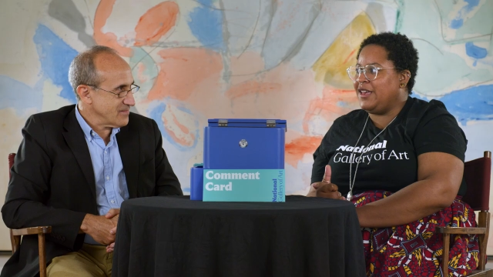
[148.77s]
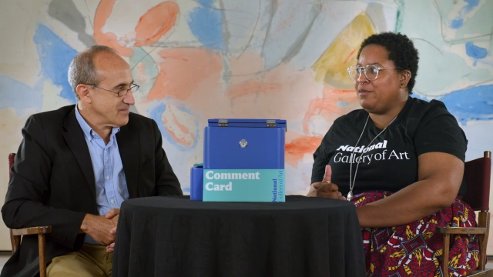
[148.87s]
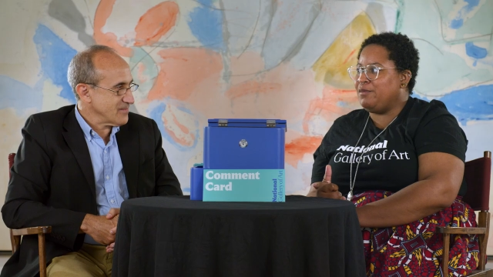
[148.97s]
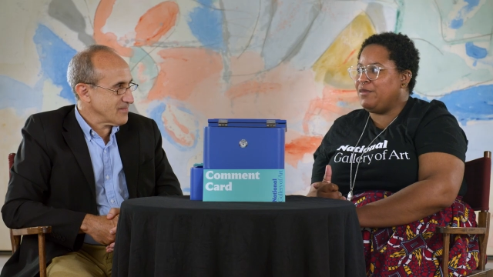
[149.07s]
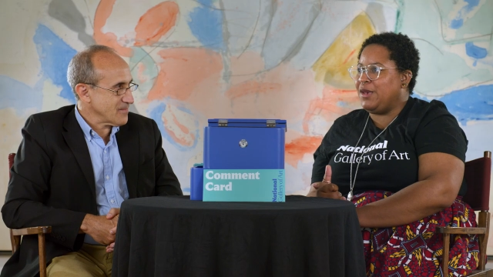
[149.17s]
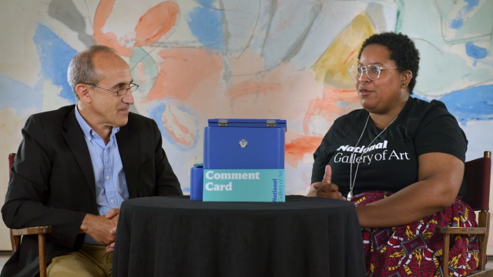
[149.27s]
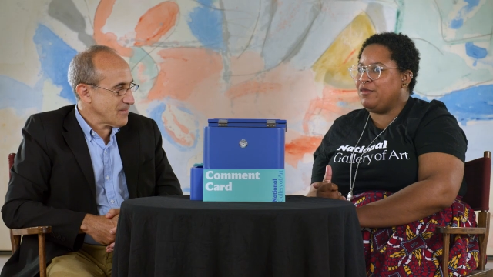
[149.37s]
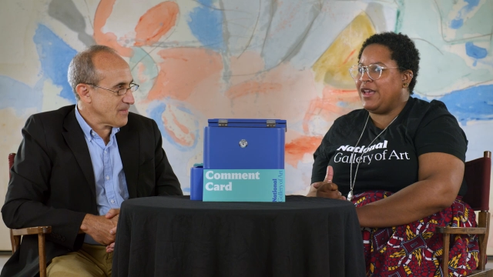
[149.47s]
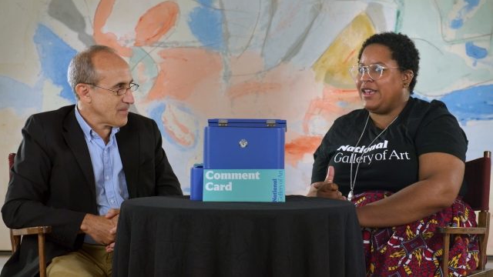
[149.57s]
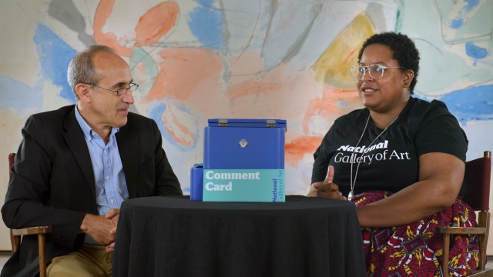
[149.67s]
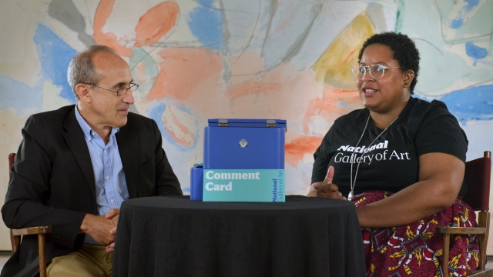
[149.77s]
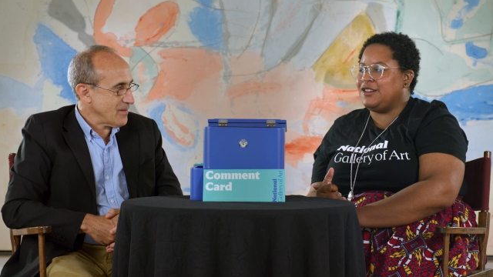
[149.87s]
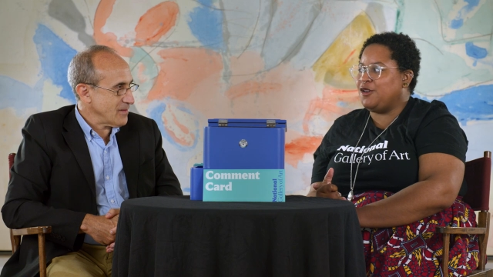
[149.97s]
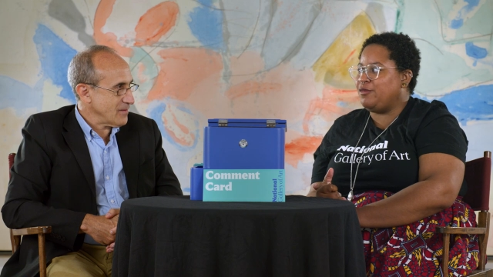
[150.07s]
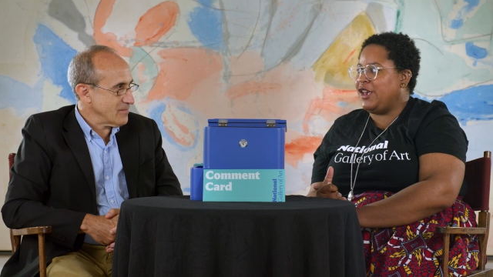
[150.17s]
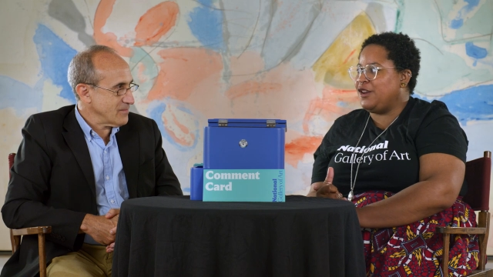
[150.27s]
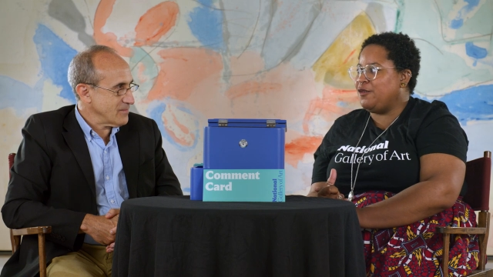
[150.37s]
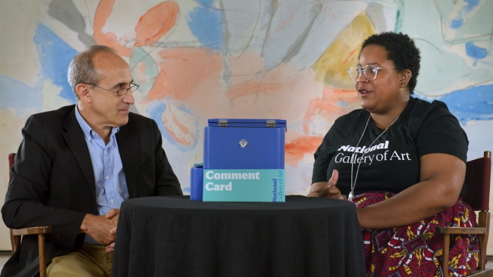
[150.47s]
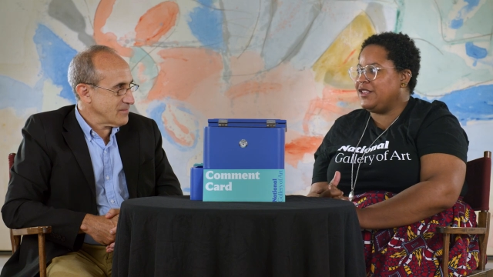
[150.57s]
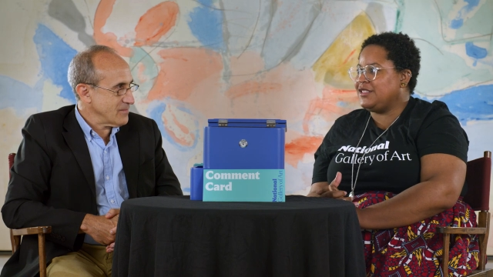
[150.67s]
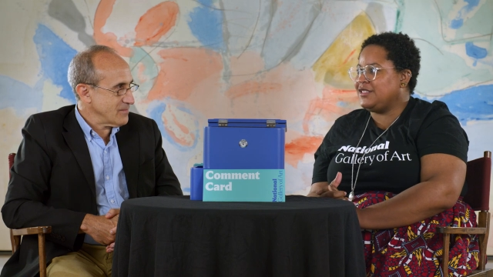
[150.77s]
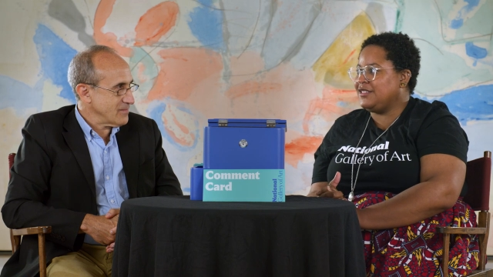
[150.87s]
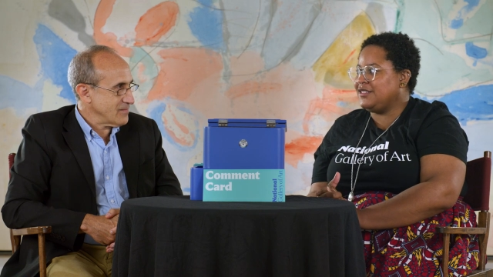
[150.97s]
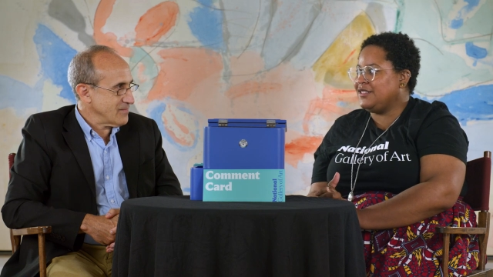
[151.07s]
Speaker 1: like paper bags that don't make noise.